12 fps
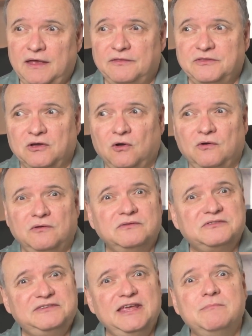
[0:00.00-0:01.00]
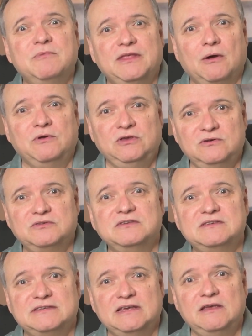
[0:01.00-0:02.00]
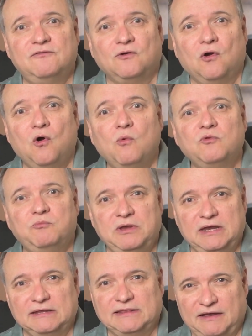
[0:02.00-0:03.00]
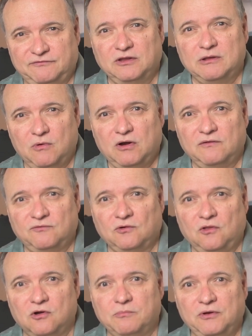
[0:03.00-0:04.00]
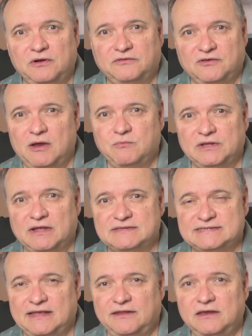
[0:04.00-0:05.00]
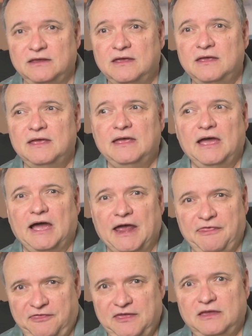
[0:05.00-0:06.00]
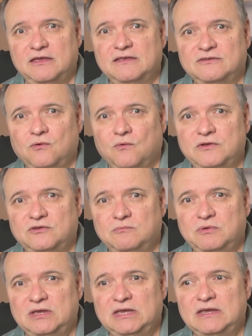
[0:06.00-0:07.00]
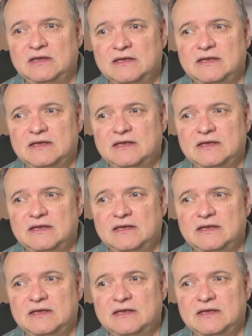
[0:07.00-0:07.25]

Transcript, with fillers: The stigma that we usually see for homes being left on the market for a long period of time without selling, I think, is going to be